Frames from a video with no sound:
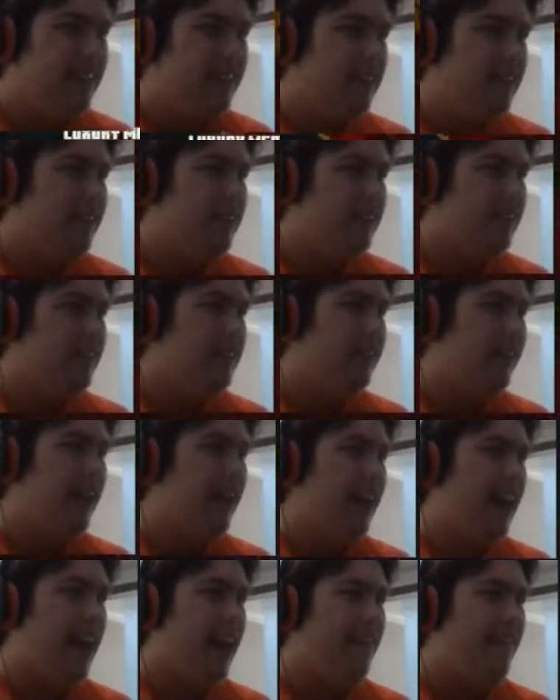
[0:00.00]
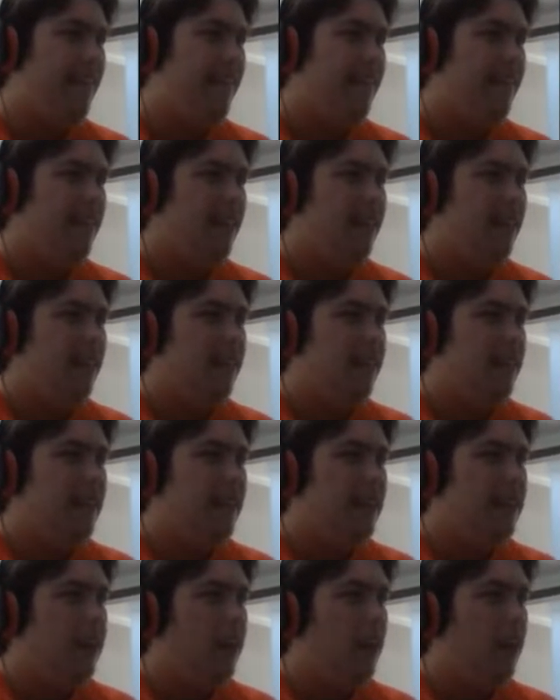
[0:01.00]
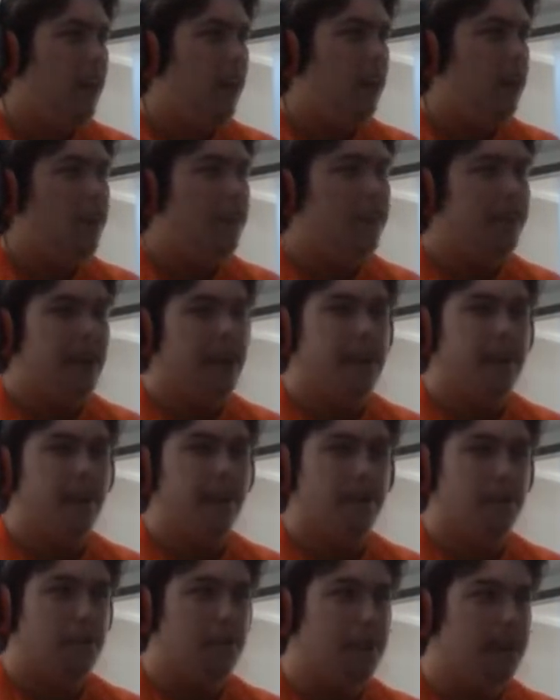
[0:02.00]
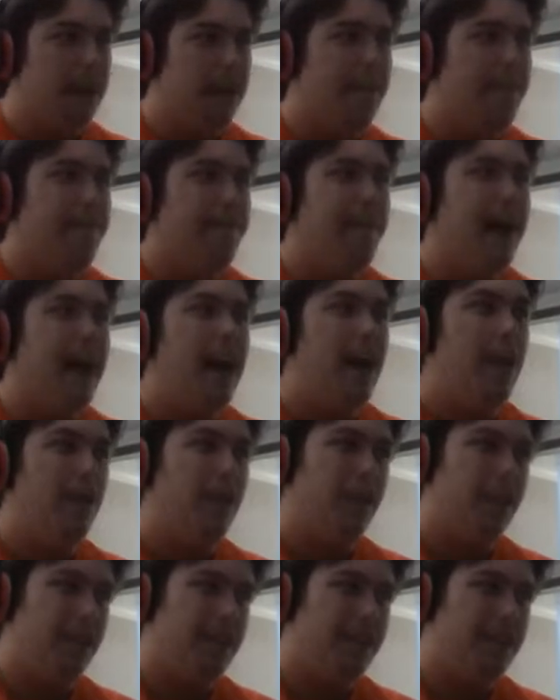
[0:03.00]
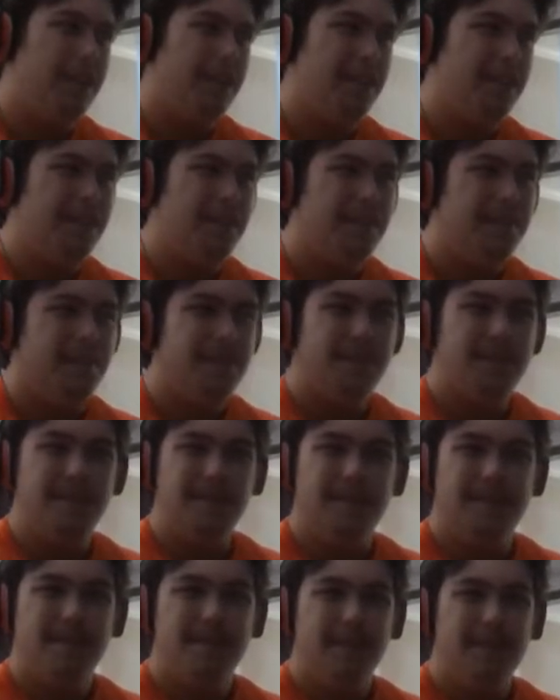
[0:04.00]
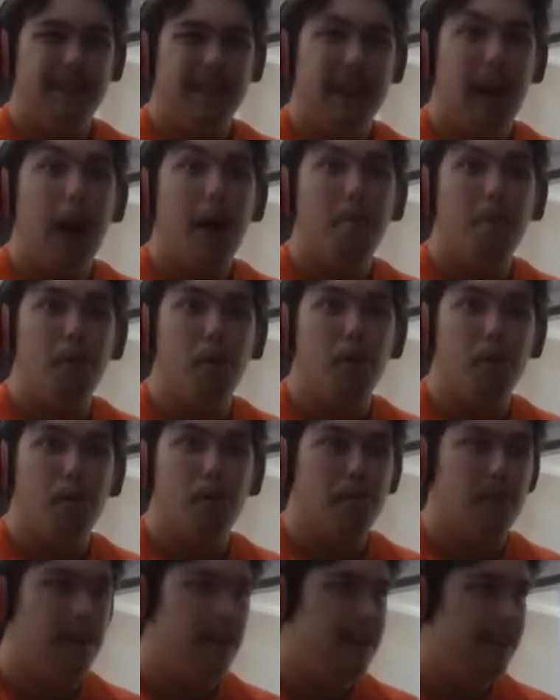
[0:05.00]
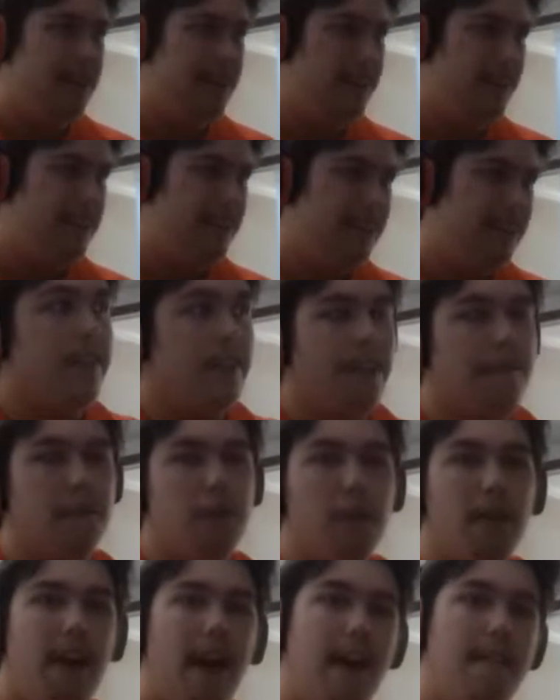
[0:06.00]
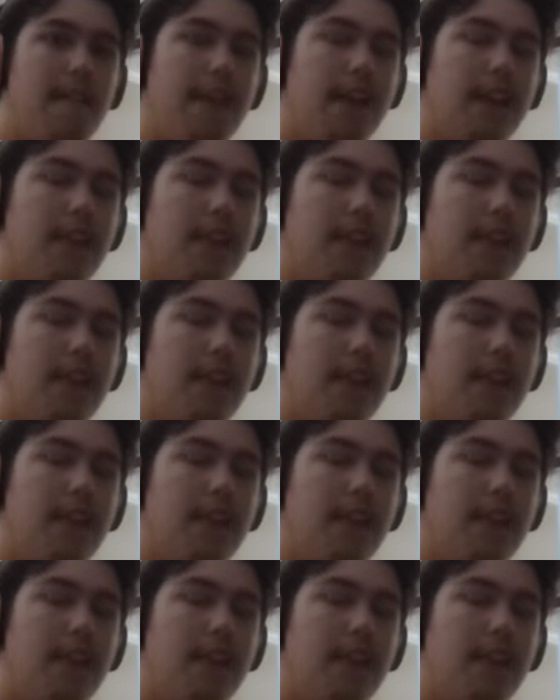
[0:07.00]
So yeah, all those arrows would become fireworks. Kaboom. If you have any